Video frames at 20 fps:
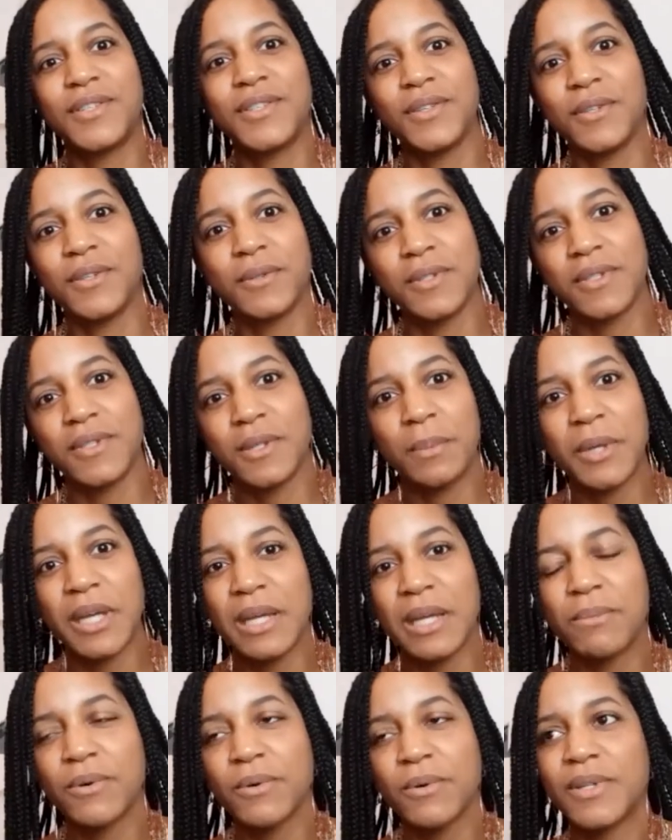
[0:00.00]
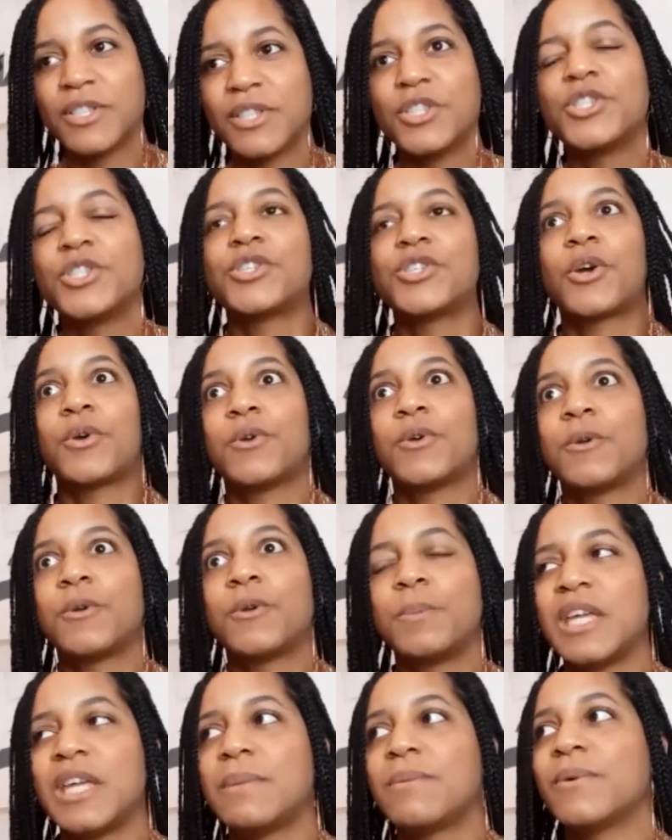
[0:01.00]
to people and show
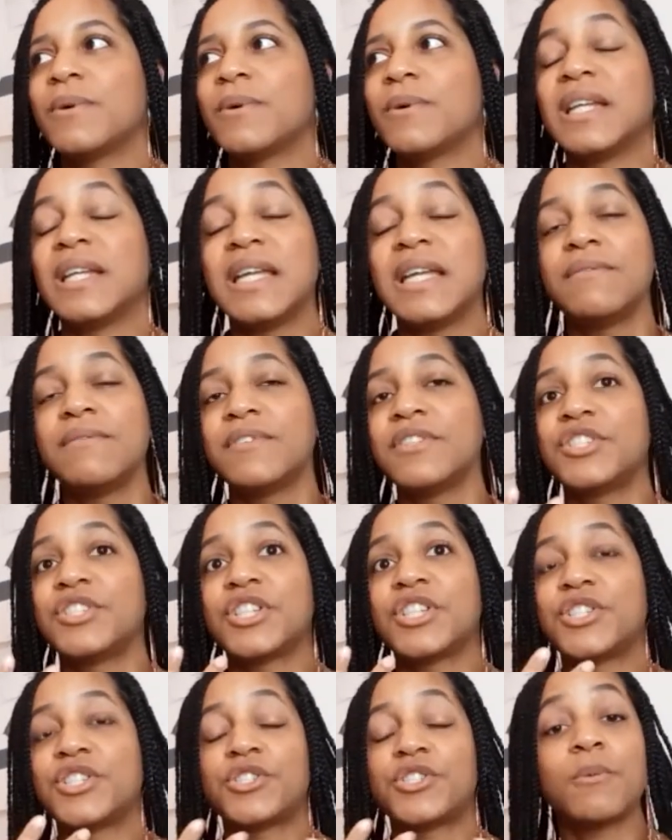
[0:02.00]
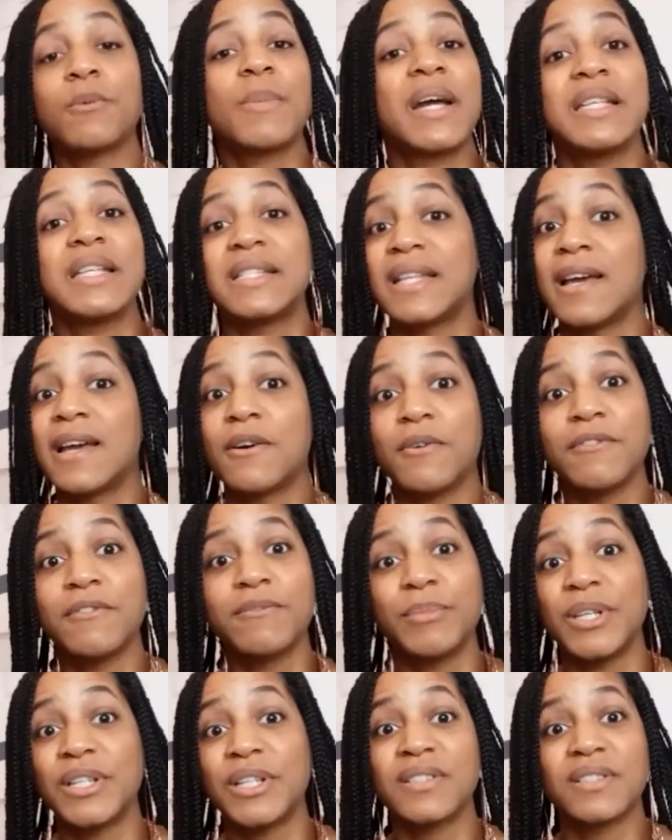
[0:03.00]
people, and even just show myself,
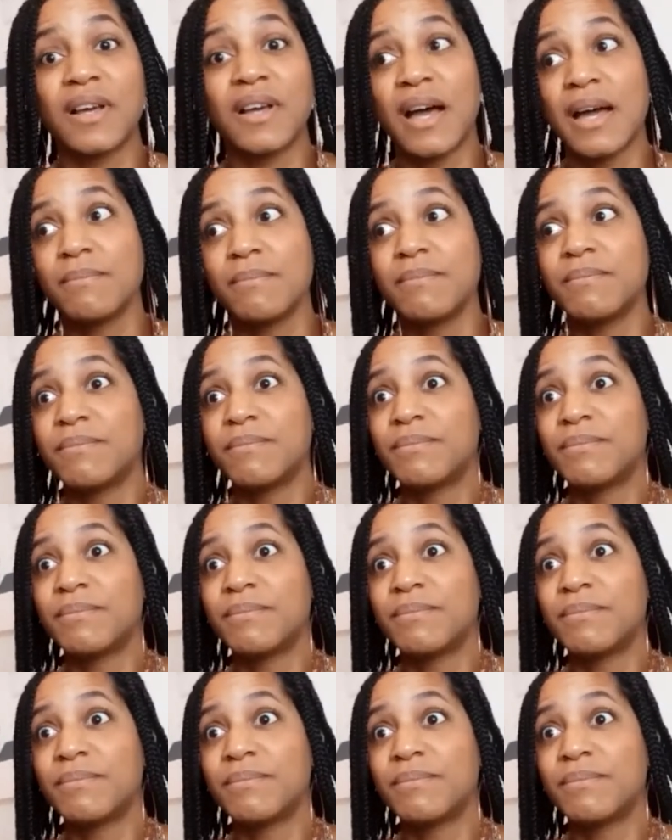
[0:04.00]
because I'm